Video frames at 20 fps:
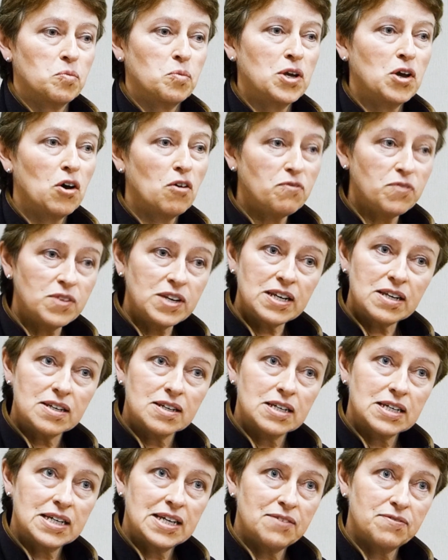we often
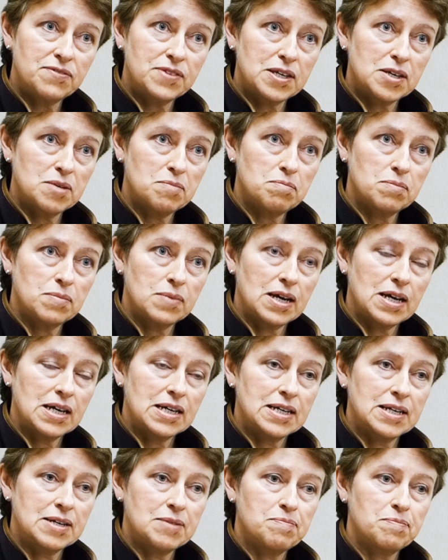give them
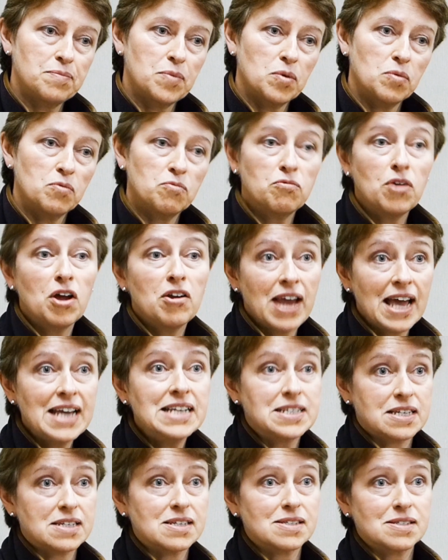um,
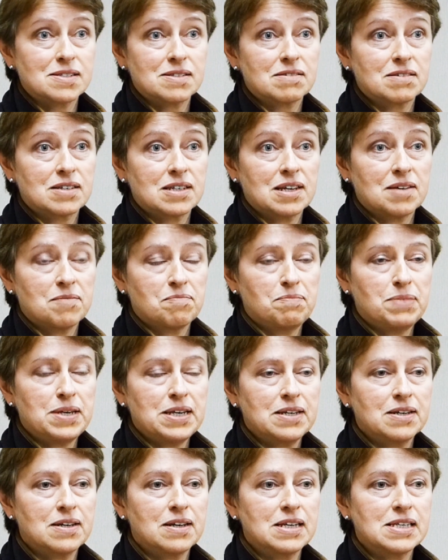rollators
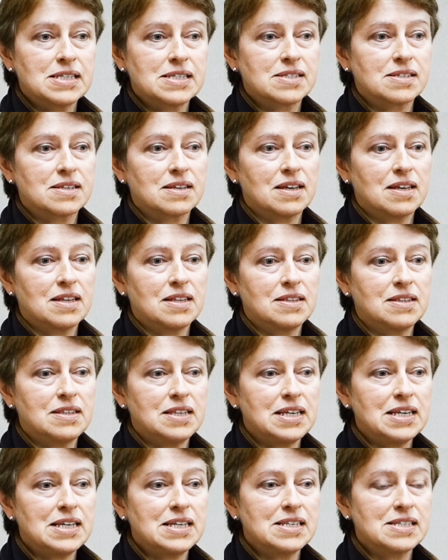because
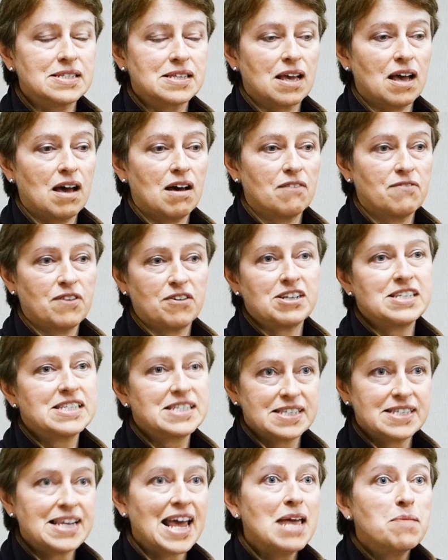these are very
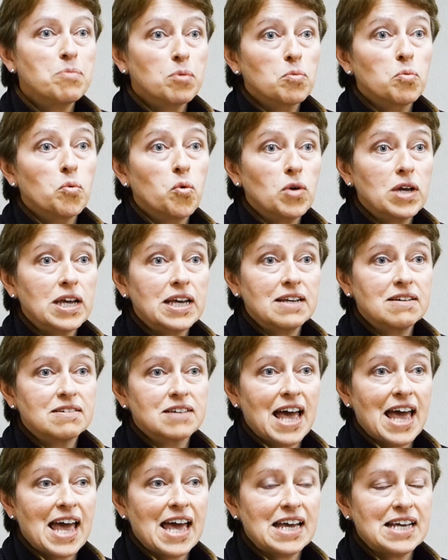stable
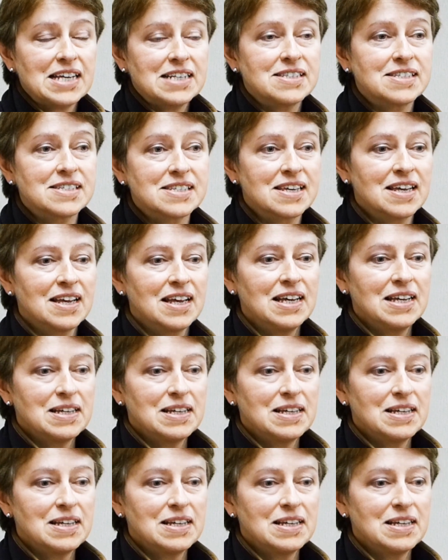walking aids